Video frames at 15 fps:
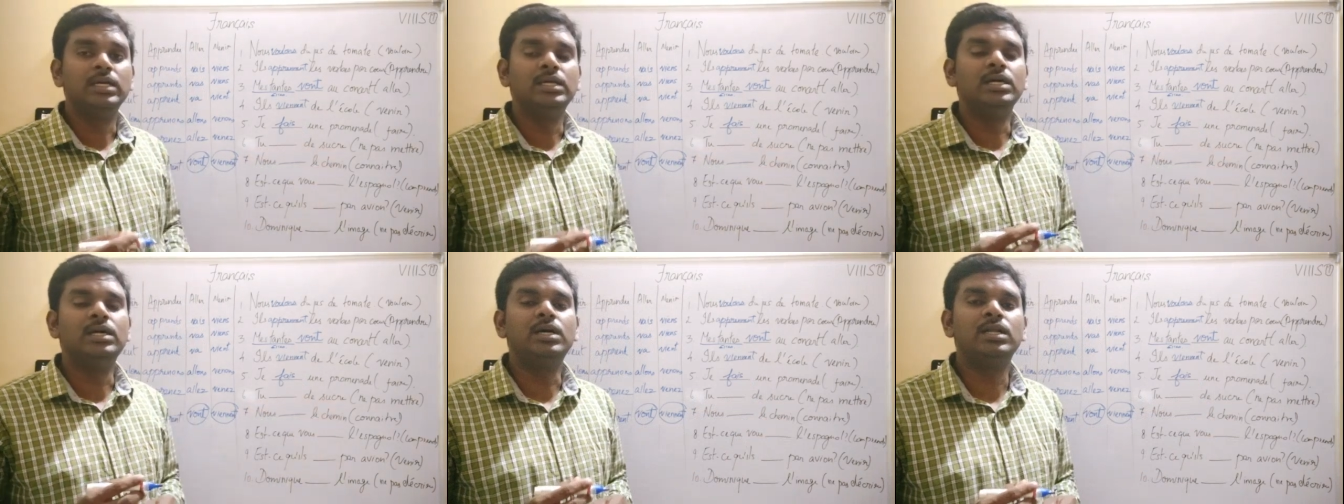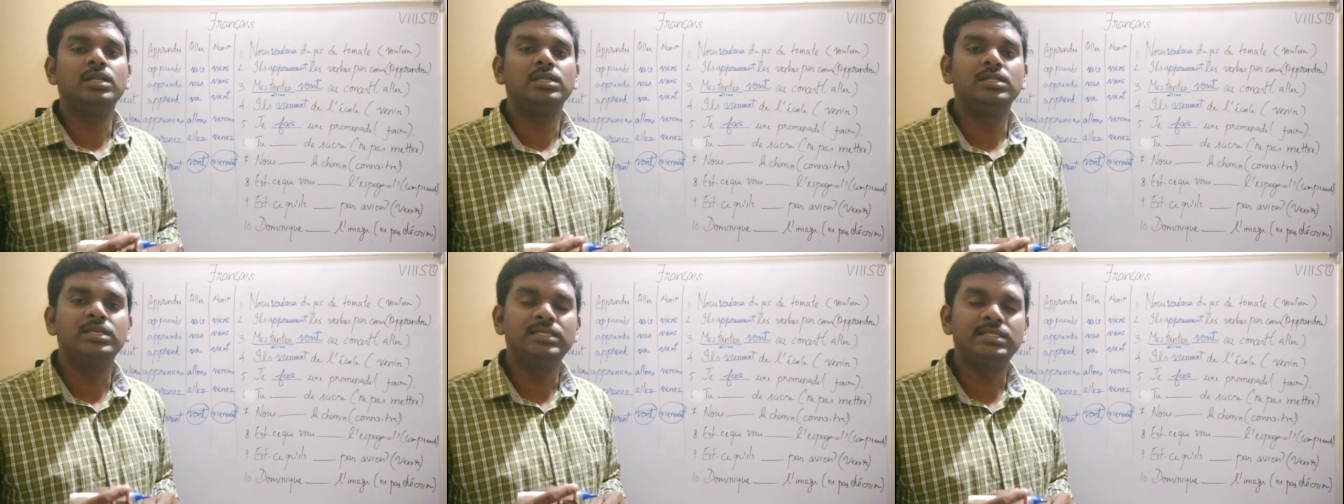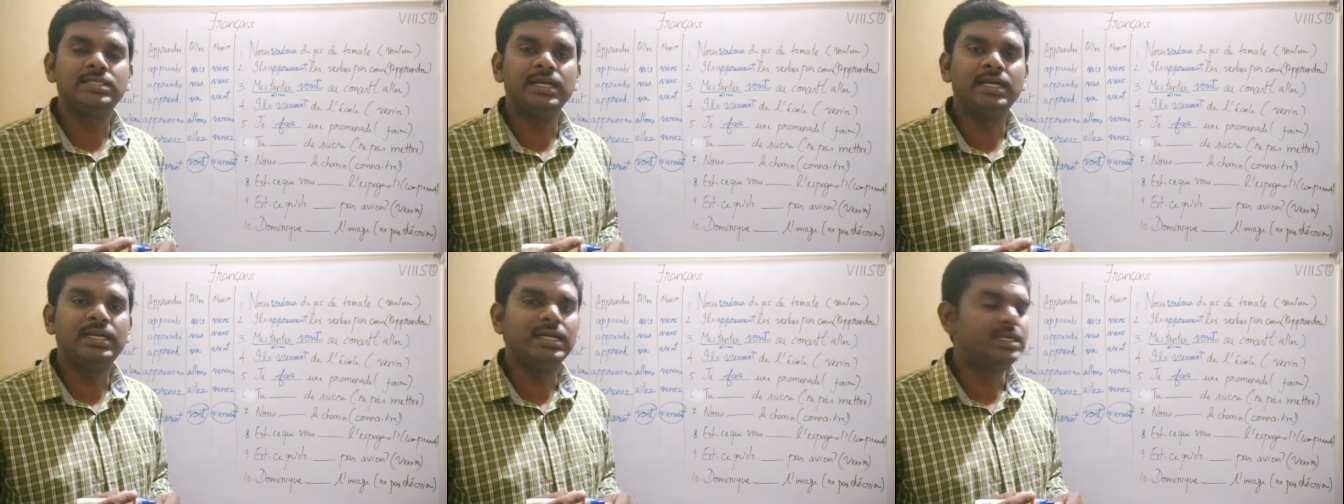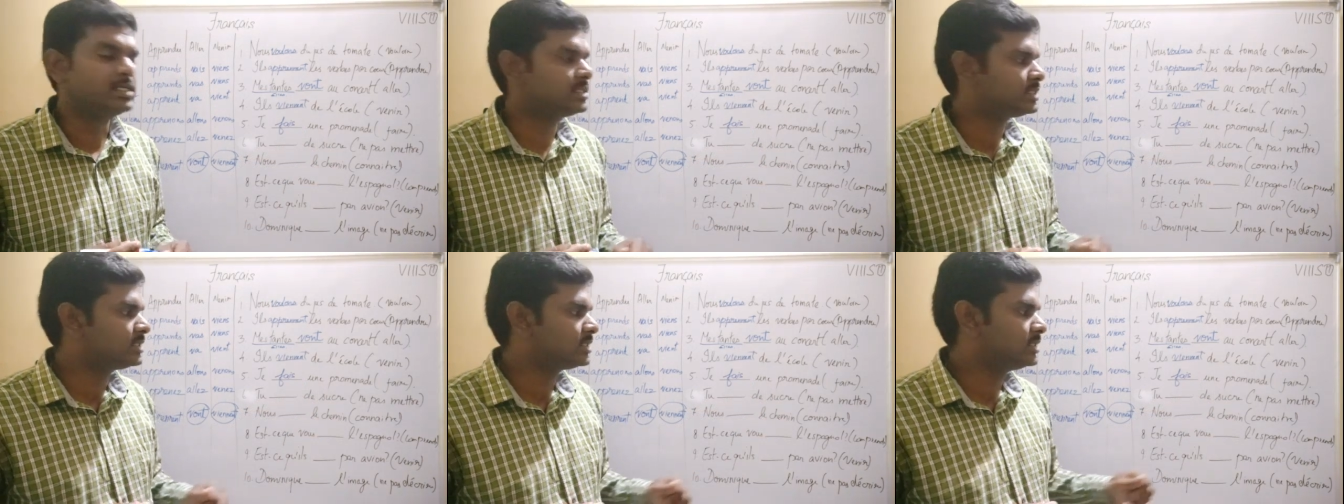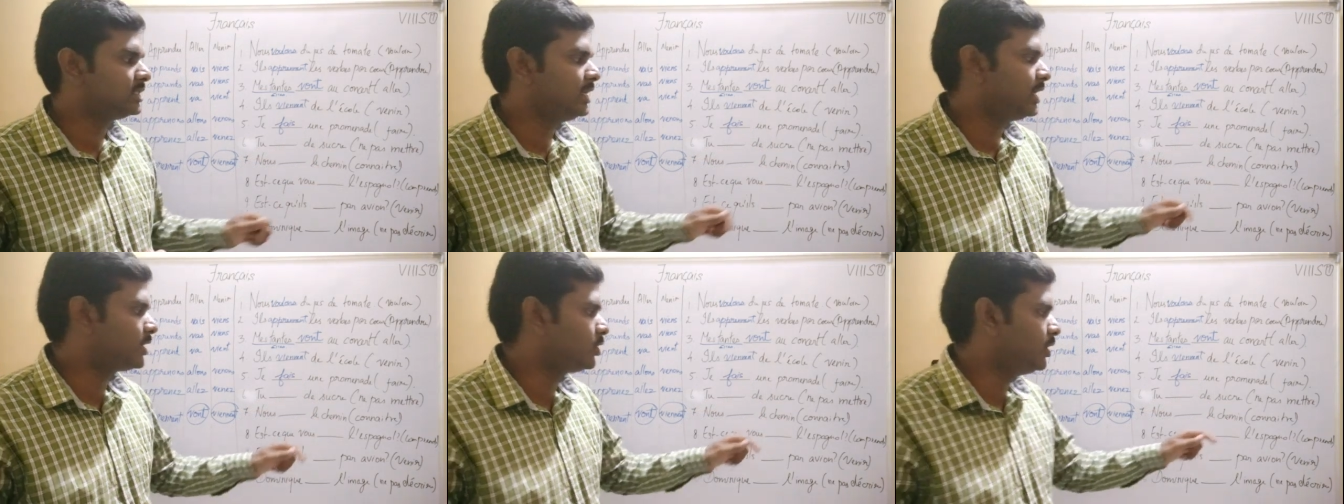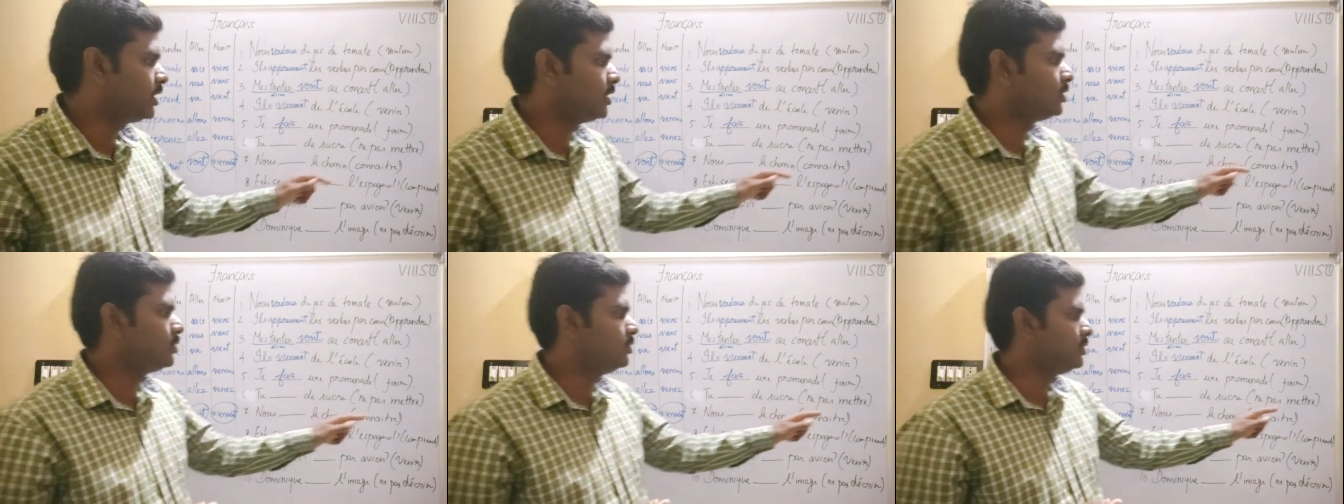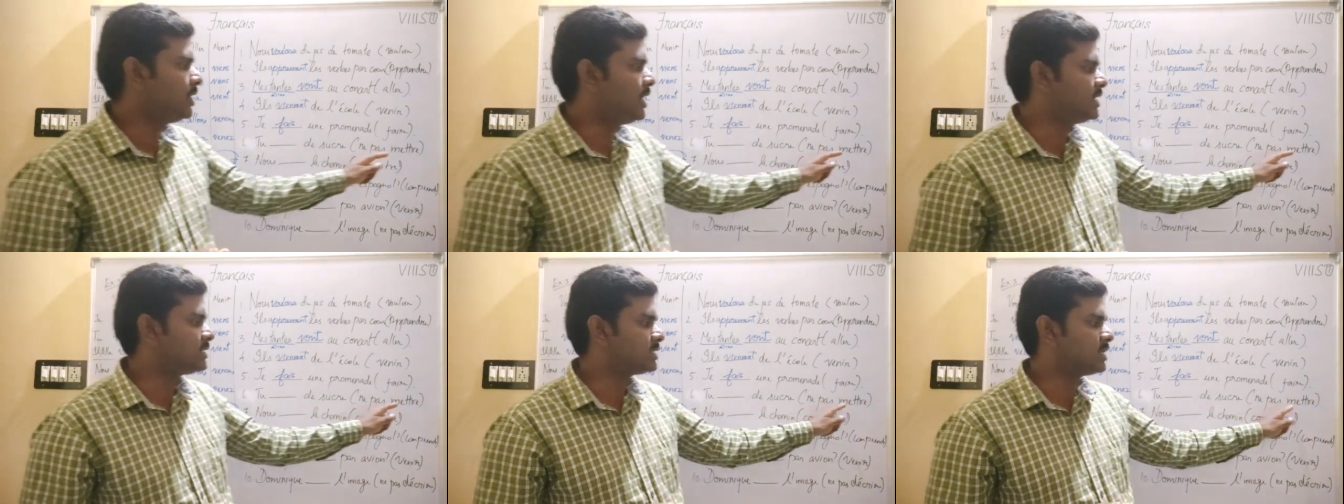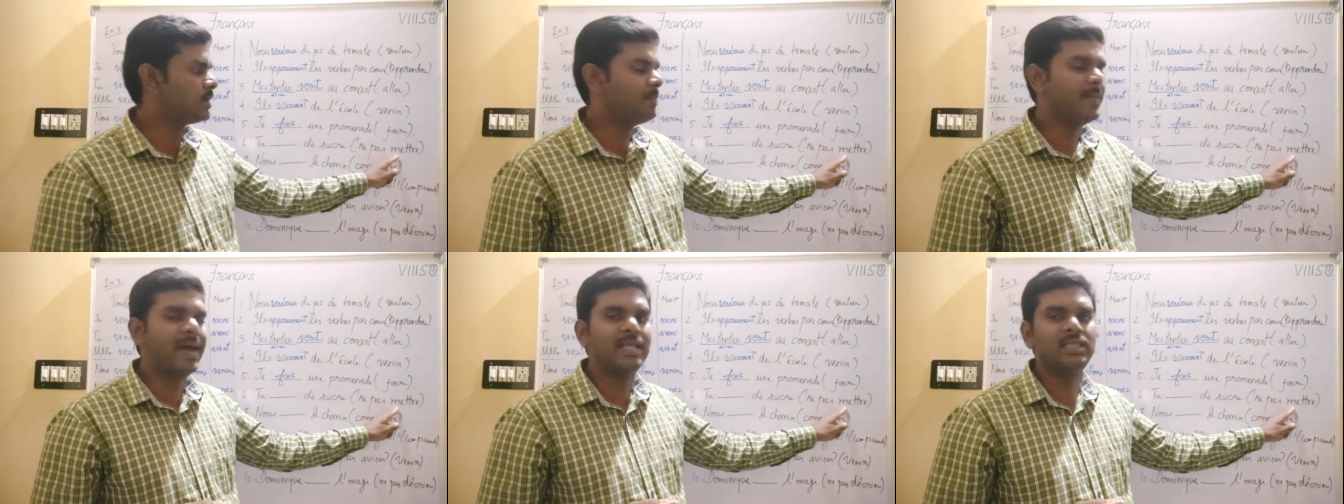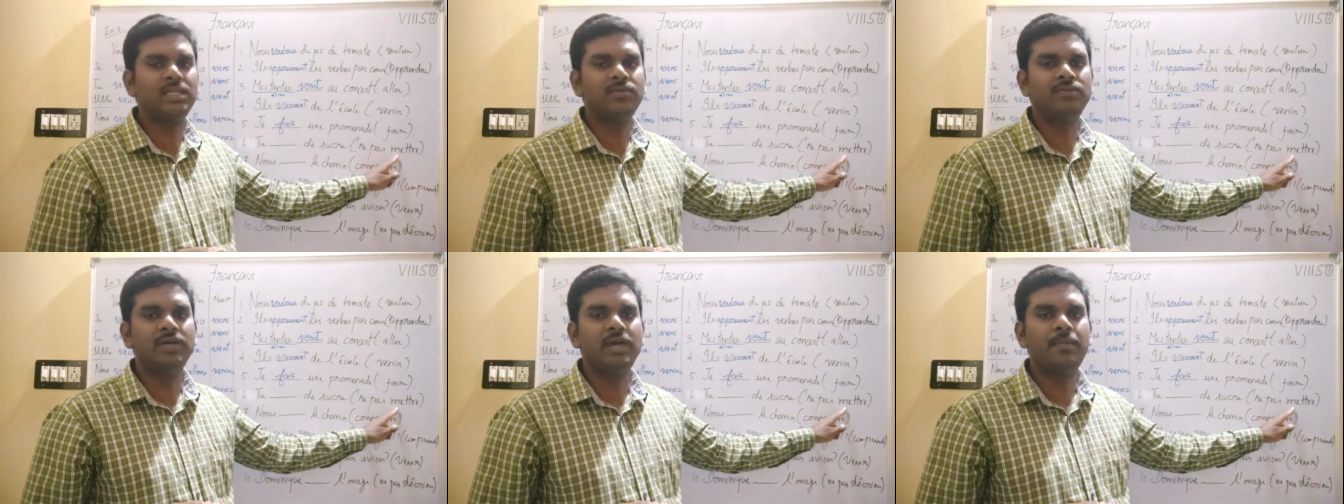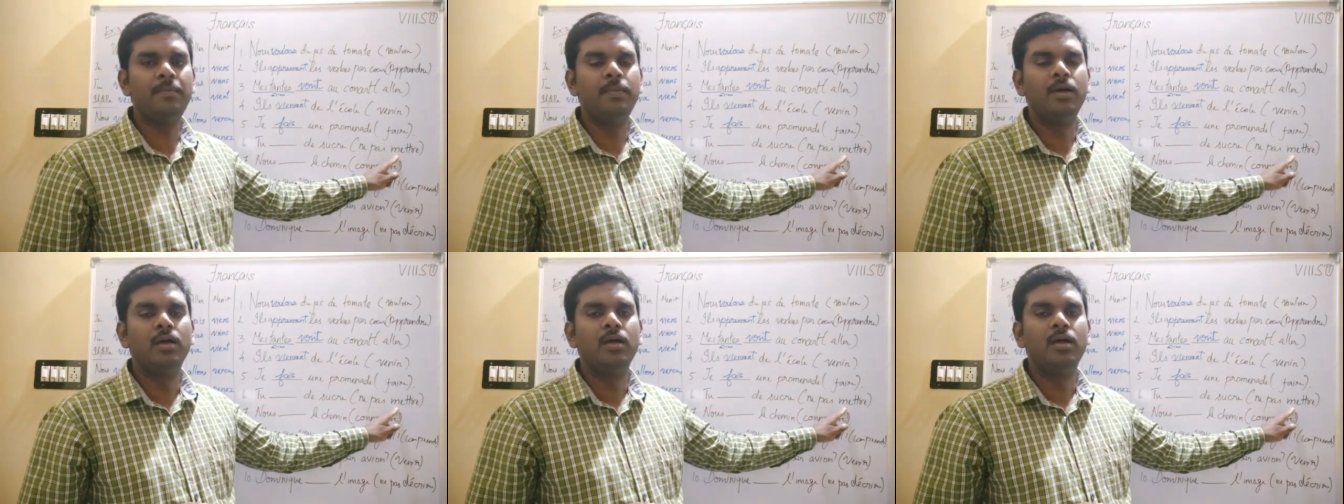Here, this sentence, they are going to ask maître verb